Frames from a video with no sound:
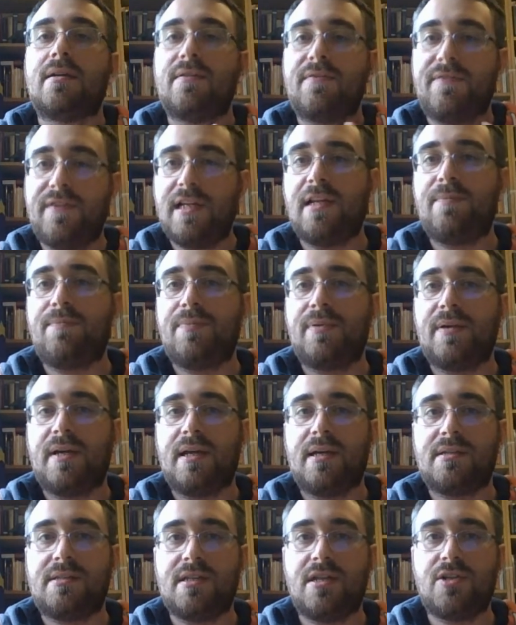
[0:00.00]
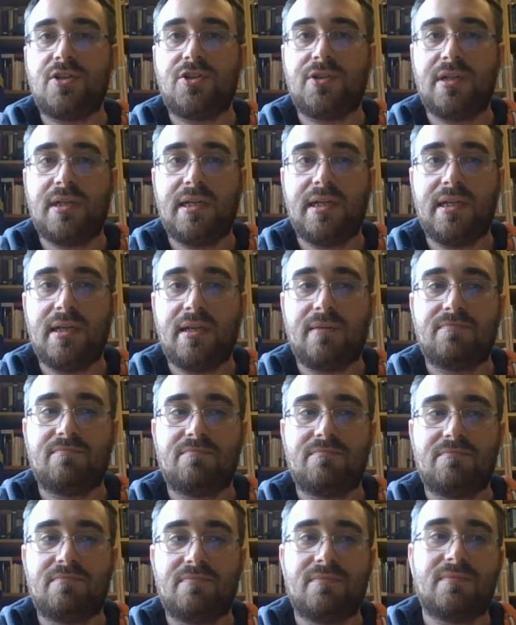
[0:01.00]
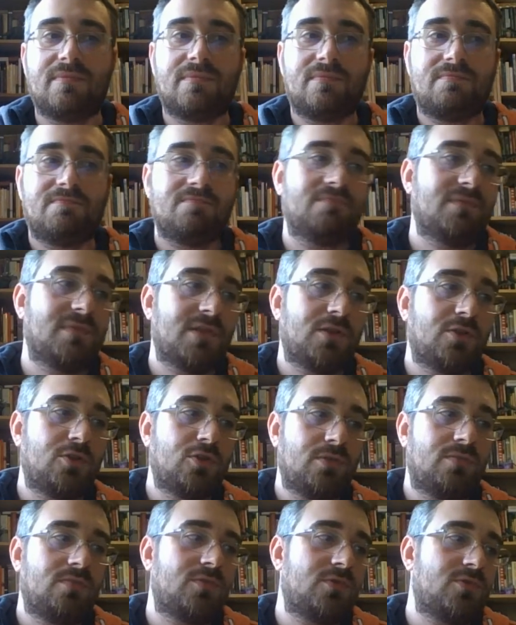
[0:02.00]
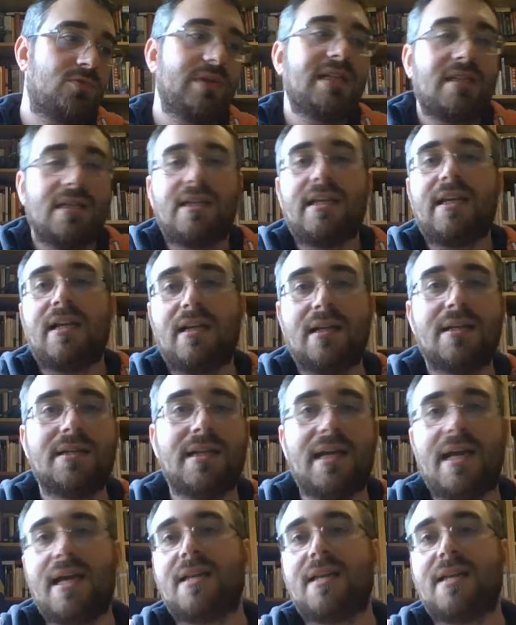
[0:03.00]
Philip essentially treated England